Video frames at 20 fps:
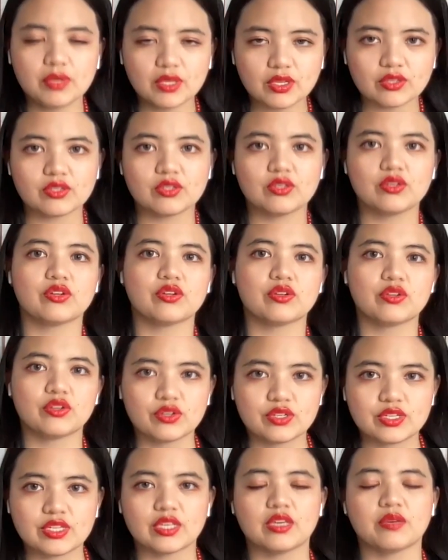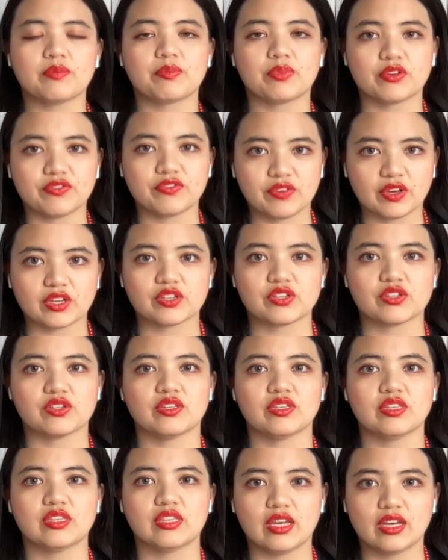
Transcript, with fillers: because you're you're seeking perfection